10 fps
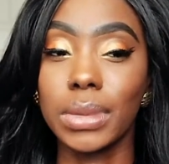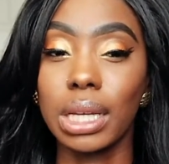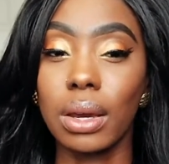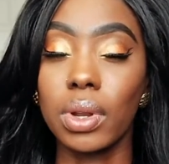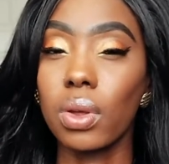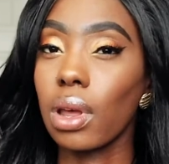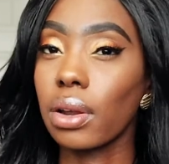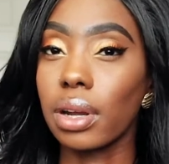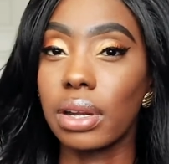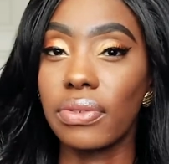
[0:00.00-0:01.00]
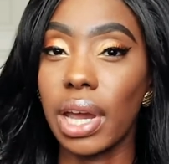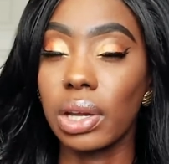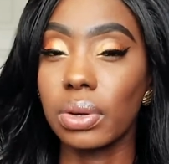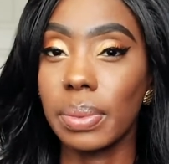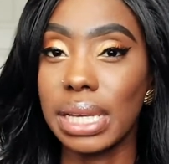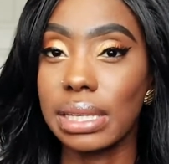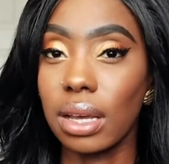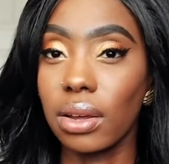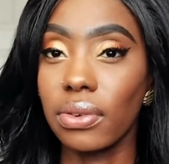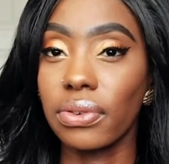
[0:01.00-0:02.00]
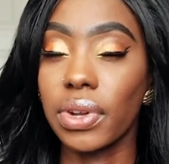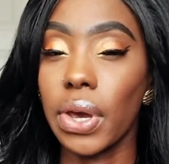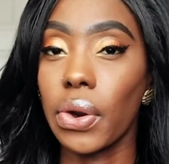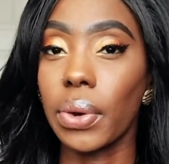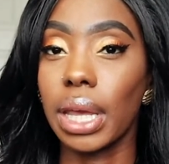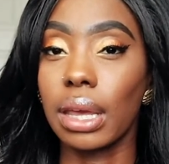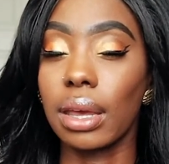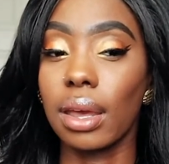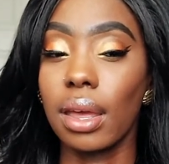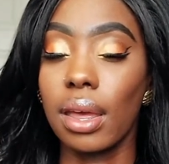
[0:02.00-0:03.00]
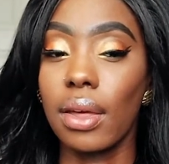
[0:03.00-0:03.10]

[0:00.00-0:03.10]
You know, no longer undervaluing myself, knowing